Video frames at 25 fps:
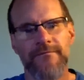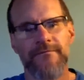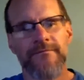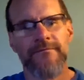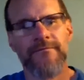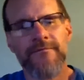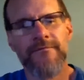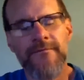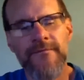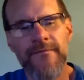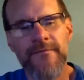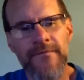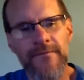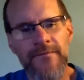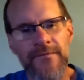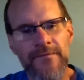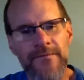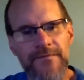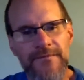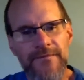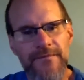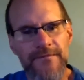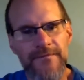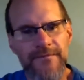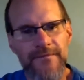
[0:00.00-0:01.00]
Thanks.
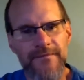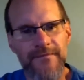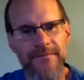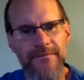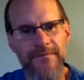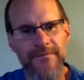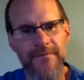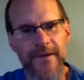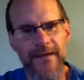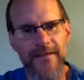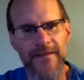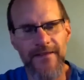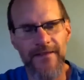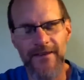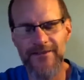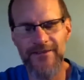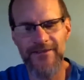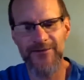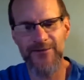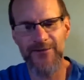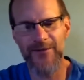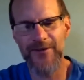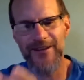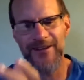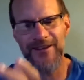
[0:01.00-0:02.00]
This okay,
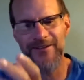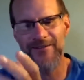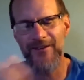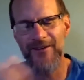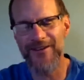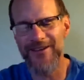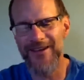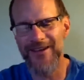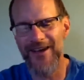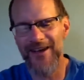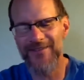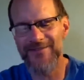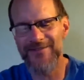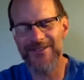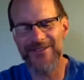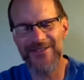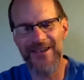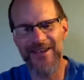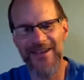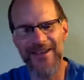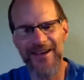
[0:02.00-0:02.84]
is really um, I have to say.